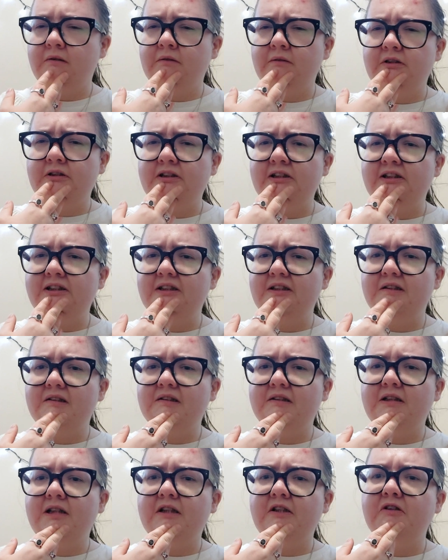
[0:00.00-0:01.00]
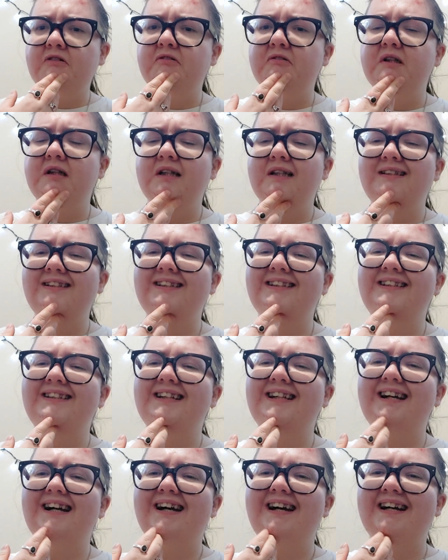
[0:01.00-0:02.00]
Did I know it at the
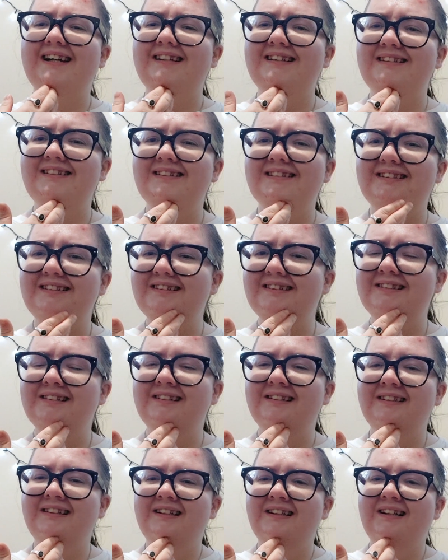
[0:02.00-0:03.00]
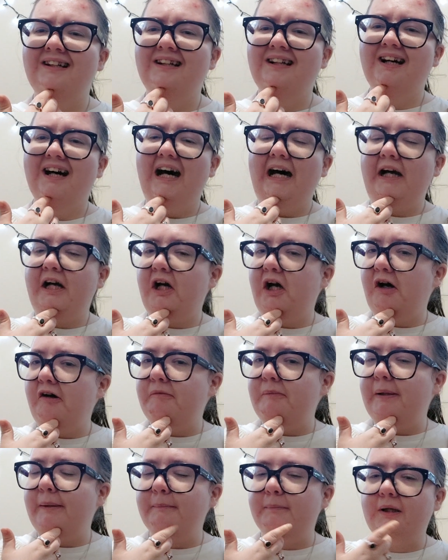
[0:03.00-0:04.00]
end? I can't
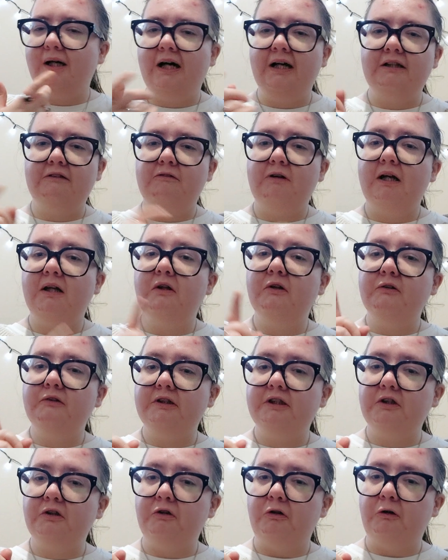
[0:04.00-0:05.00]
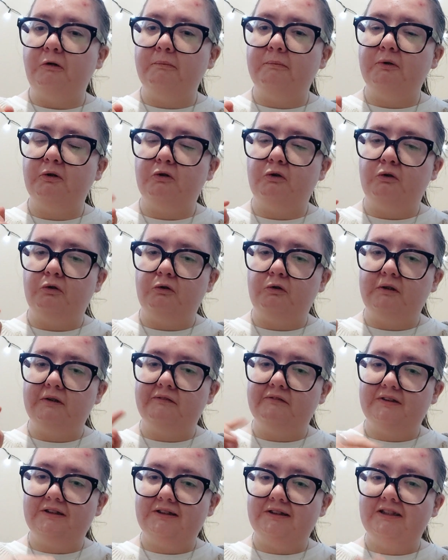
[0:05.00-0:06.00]
remember. Either I looked it up or it
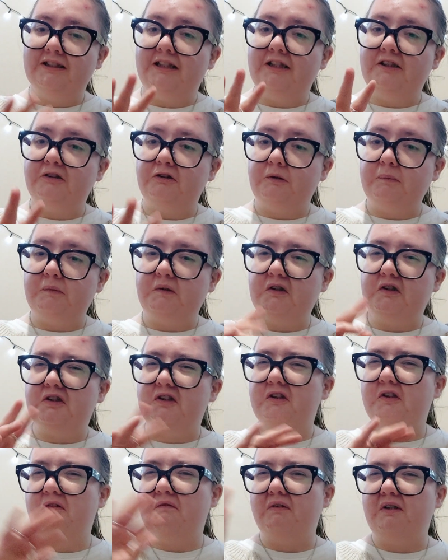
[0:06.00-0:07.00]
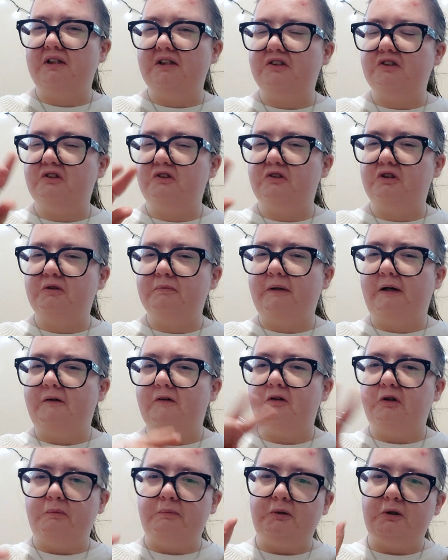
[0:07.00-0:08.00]
was at the end of the book, when it talks about
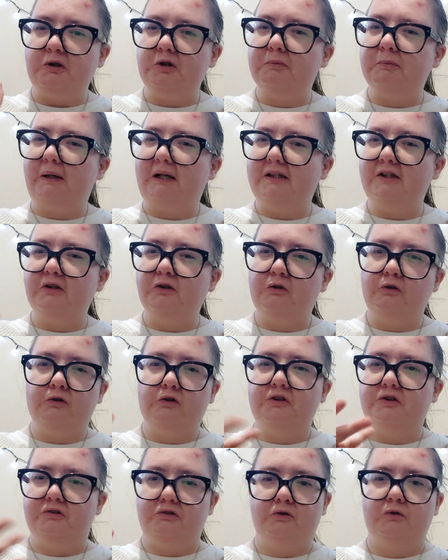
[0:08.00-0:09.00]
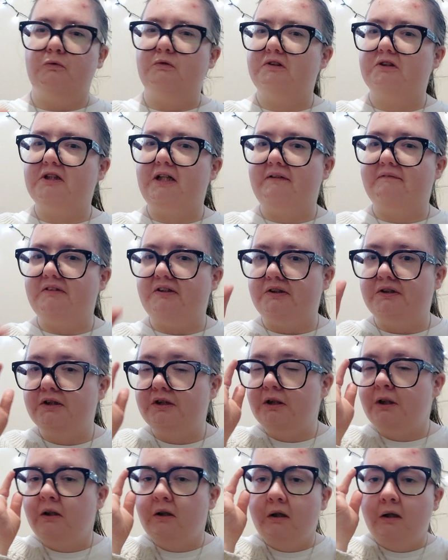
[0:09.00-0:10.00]
other books by the authors or whatever.
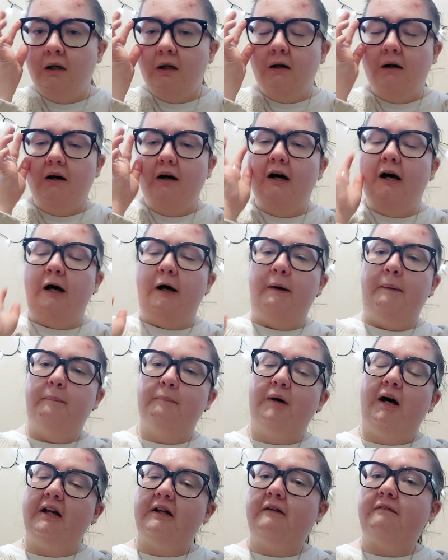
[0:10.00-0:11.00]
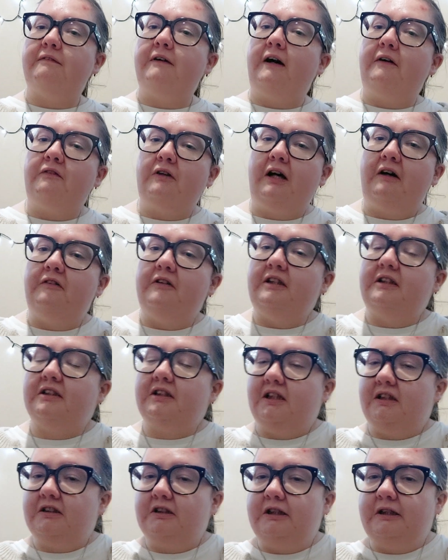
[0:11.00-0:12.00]
And I found out it's
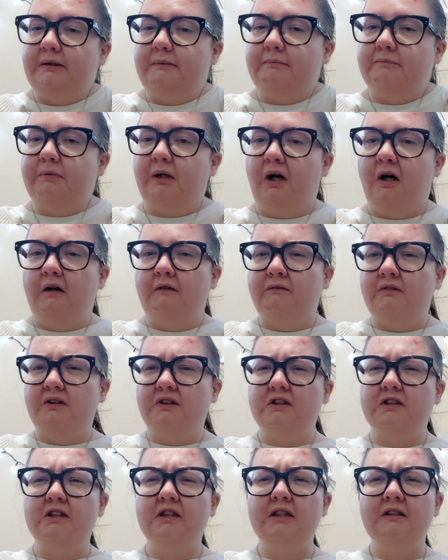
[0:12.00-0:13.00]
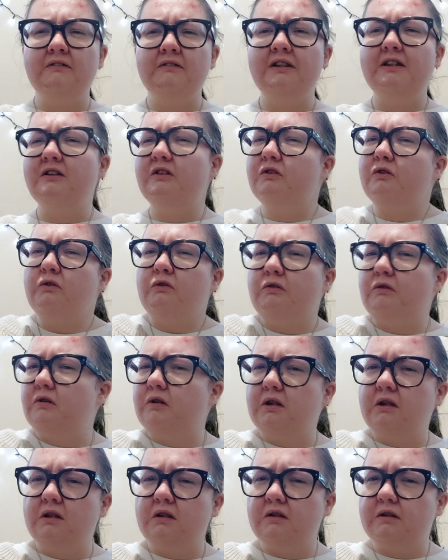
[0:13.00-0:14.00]
actually part of a series
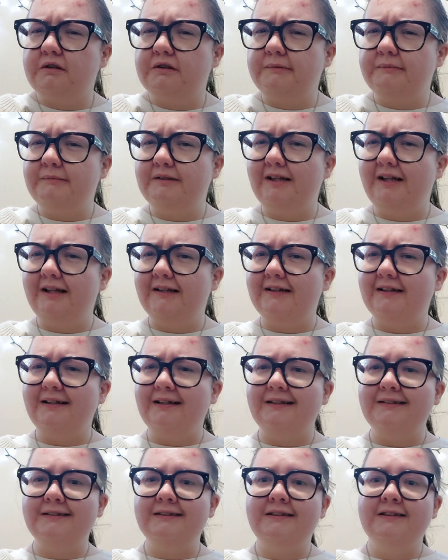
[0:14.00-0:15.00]
or something like that.